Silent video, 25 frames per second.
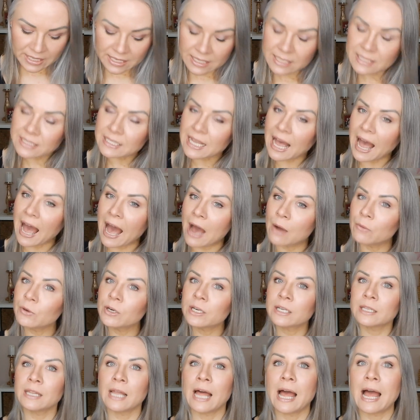These
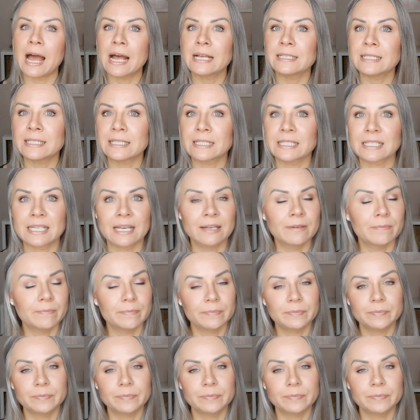Hourglass